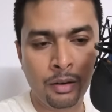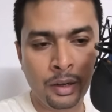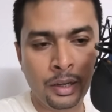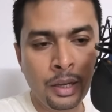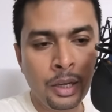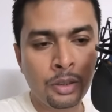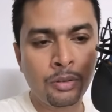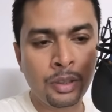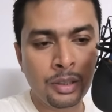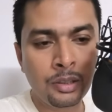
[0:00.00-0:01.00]
All right, so
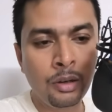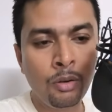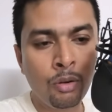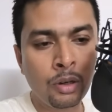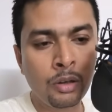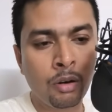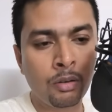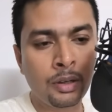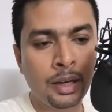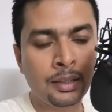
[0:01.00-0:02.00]
this is the local
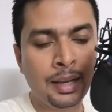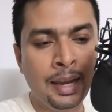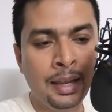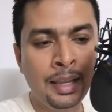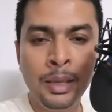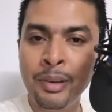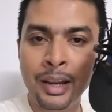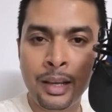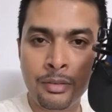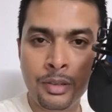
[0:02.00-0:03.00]
contact
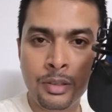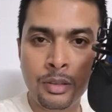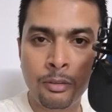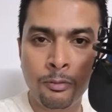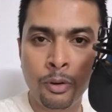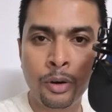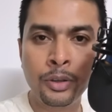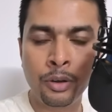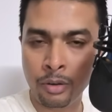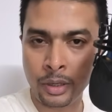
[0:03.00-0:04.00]
email address for
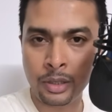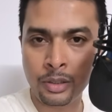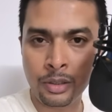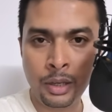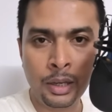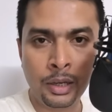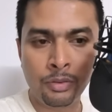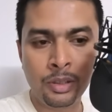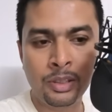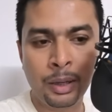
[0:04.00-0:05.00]
your location. Now,
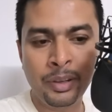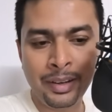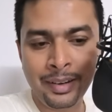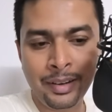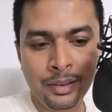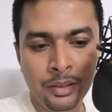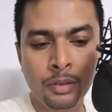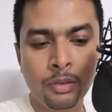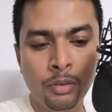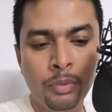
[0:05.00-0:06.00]
since I'm in India, this
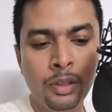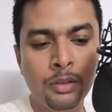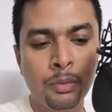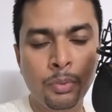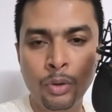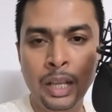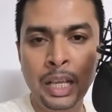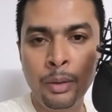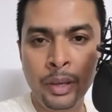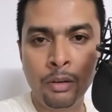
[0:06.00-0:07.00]
is going to be the support
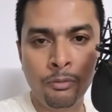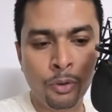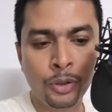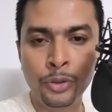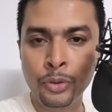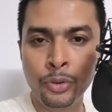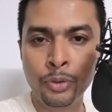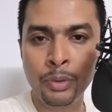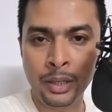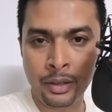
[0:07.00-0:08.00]
email for
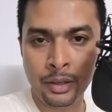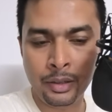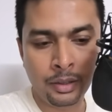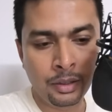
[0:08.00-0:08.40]
YouTube India.